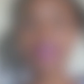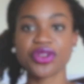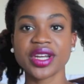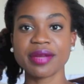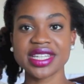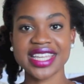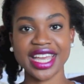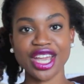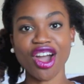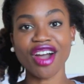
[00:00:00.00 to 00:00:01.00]
If you're going to be
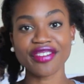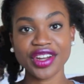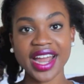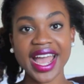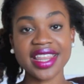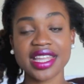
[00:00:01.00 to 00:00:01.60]
taking off your hat,